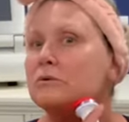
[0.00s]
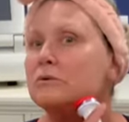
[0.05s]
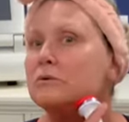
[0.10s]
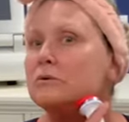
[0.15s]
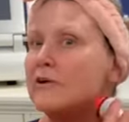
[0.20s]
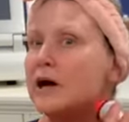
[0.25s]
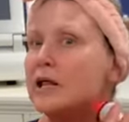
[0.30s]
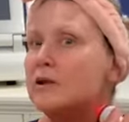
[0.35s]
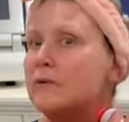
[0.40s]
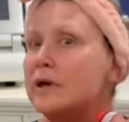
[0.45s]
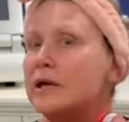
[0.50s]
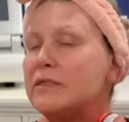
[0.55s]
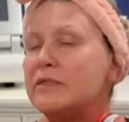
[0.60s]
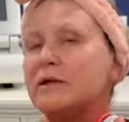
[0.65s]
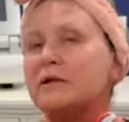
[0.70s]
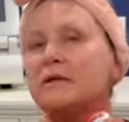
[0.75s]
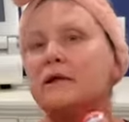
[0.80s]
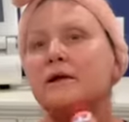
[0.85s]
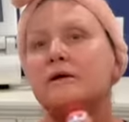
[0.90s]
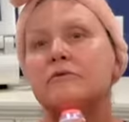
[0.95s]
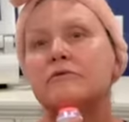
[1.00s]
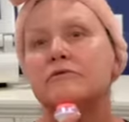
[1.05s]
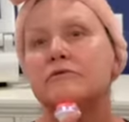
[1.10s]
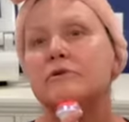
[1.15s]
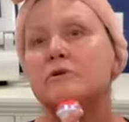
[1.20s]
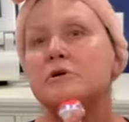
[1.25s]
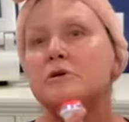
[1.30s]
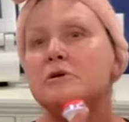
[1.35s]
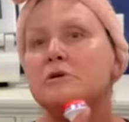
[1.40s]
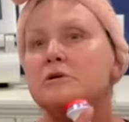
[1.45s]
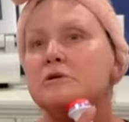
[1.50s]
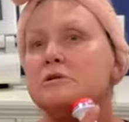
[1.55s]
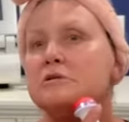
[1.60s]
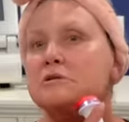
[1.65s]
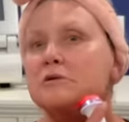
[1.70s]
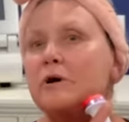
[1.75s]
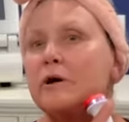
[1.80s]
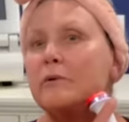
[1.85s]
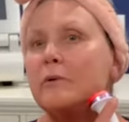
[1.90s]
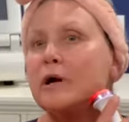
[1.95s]
following the lymph.
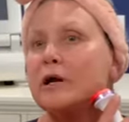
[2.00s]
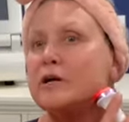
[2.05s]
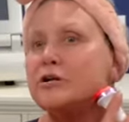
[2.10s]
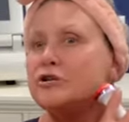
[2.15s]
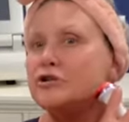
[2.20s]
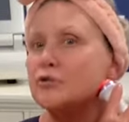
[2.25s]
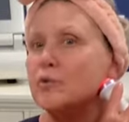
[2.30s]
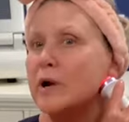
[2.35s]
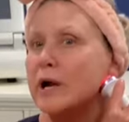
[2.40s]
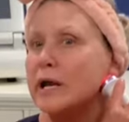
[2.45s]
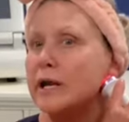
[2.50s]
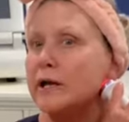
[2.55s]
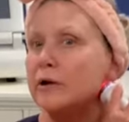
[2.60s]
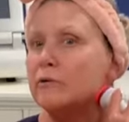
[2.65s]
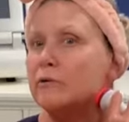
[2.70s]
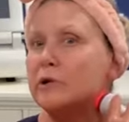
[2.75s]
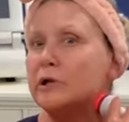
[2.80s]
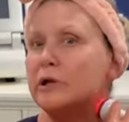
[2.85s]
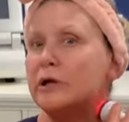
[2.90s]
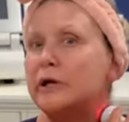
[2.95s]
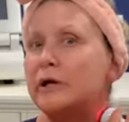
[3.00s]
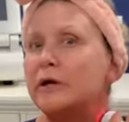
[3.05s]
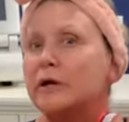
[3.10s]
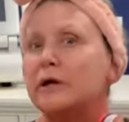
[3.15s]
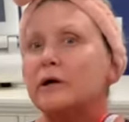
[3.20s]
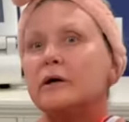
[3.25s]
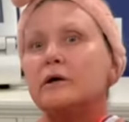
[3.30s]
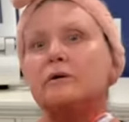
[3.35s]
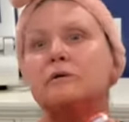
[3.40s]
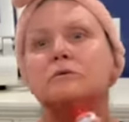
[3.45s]
So I want to drain it really good.